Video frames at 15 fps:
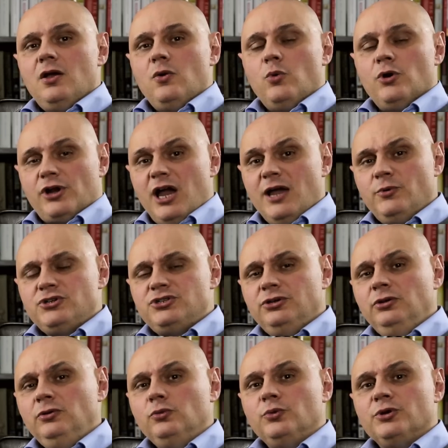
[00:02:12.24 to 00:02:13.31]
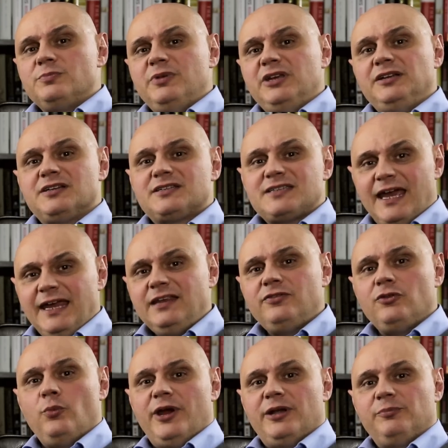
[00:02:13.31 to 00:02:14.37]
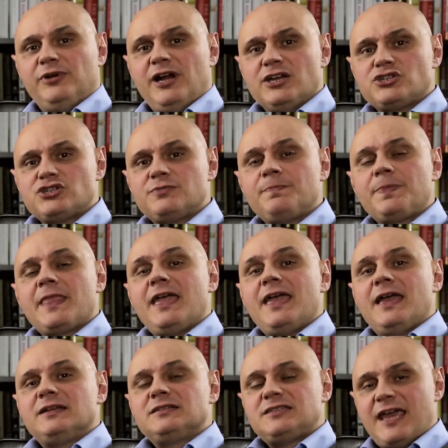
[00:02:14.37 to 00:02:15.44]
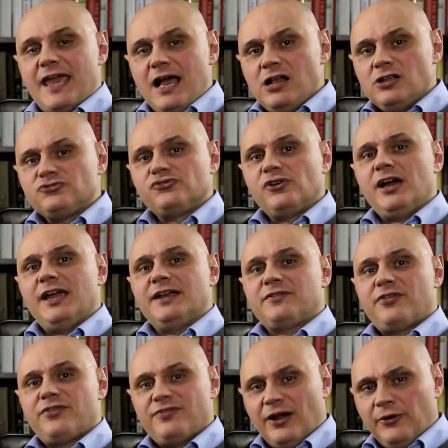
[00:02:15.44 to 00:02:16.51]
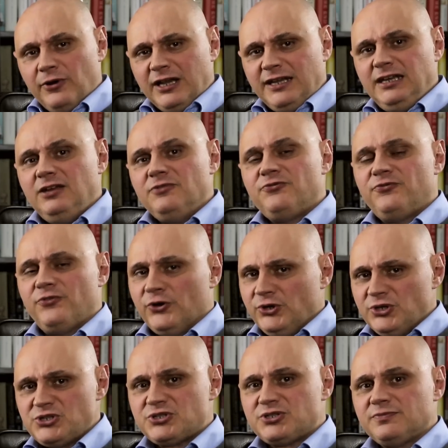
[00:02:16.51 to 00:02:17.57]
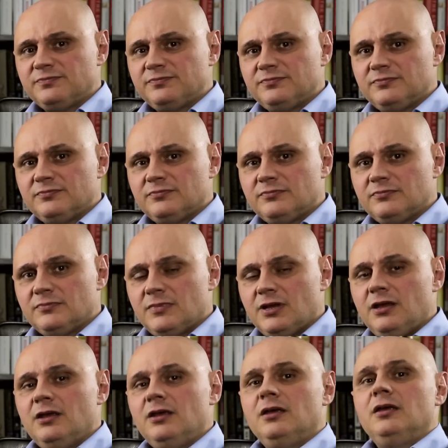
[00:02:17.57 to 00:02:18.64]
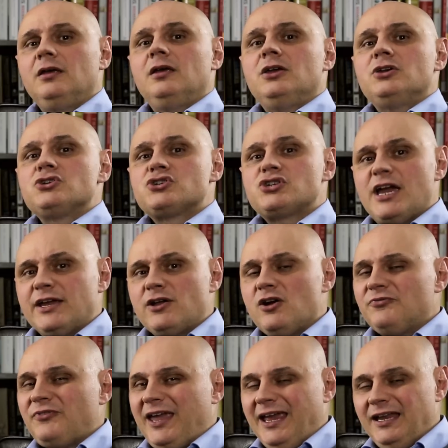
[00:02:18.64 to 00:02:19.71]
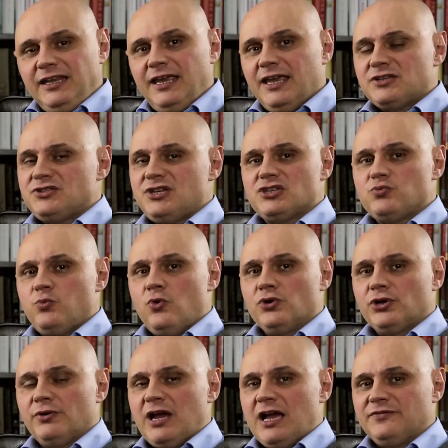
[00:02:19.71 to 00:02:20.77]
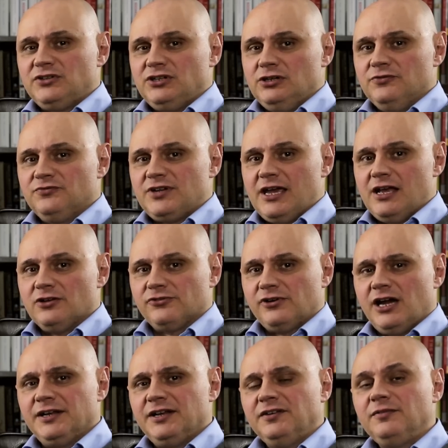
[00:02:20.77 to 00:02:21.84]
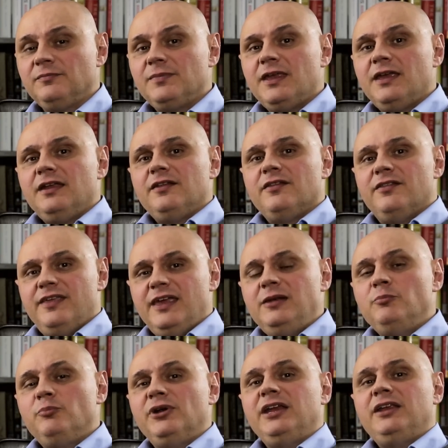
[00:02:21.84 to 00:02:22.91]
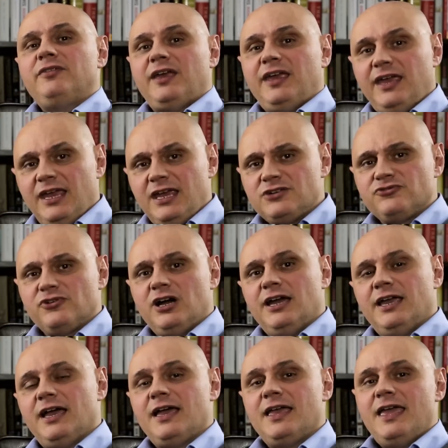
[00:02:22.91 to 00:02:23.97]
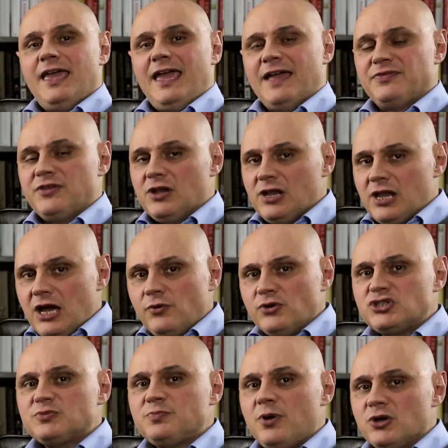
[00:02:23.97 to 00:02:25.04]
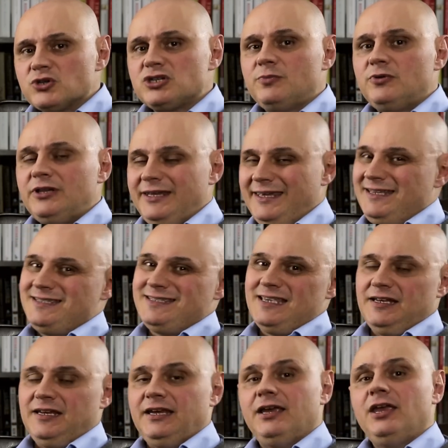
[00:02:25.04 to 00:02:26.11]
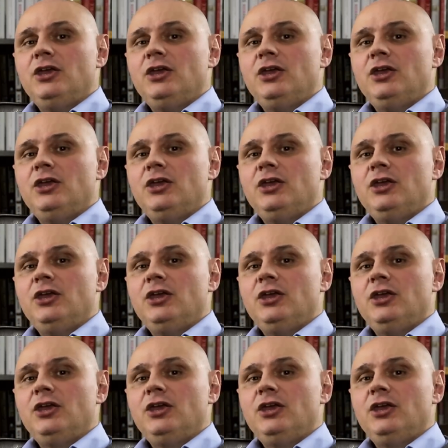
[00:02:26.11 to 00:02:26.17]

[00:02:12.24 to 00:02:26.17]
What I would do would be to take the wet brush, towel dry it thoroughly first, shake off any excess water after you've towel dried it, then bring the hairdryer at the lowest possible heat setting